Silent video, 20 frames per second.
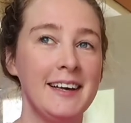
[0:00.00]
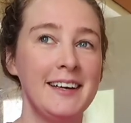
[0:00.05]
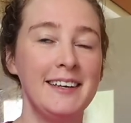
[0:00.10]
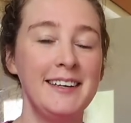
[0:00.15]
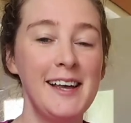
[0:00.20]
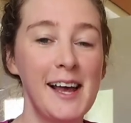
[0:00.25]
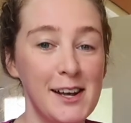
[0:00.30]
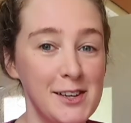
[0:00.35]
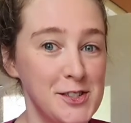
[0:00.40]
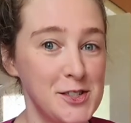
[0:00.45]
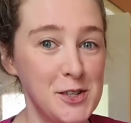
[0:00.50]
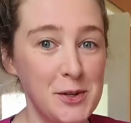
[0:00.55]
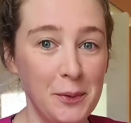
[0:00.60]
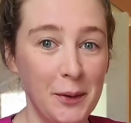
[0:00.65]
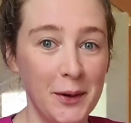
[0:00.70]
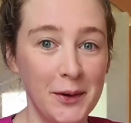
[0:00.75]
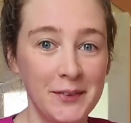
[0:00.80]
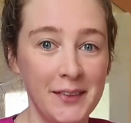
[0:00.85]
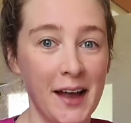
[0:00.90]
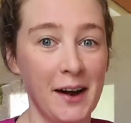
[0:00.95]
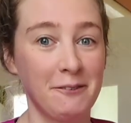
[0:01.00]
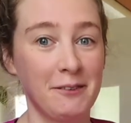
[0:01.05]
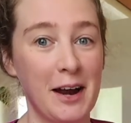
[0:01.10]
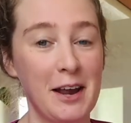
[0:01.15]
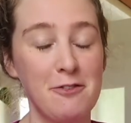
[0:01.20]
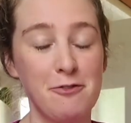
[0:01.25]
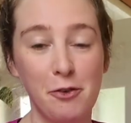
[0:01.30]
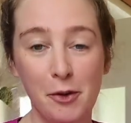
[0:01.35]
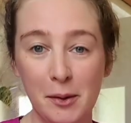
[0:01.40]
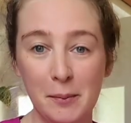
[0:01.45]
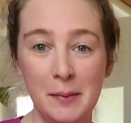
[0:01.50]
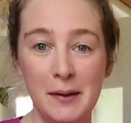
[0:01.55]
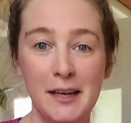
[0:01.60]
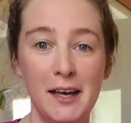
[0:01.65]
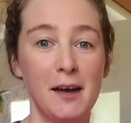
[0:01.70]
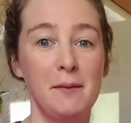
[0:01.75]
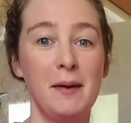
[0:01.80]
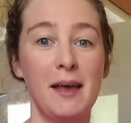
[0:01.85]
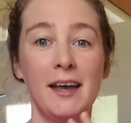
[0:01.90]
Yes, you heard that right, 4 p.m.